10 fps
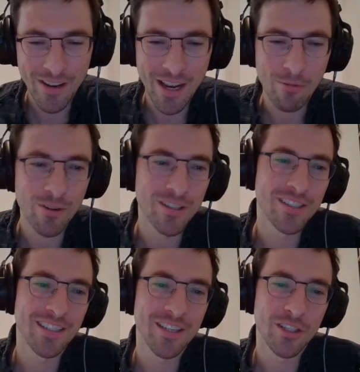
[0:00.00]
I
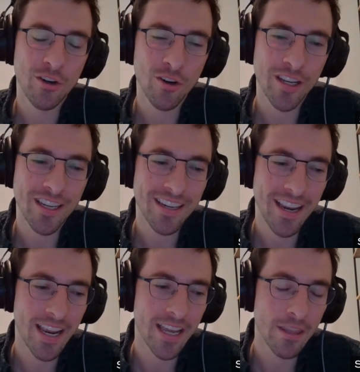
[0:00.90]
was an attorney
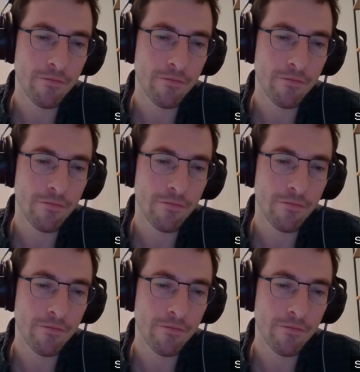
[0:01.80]
and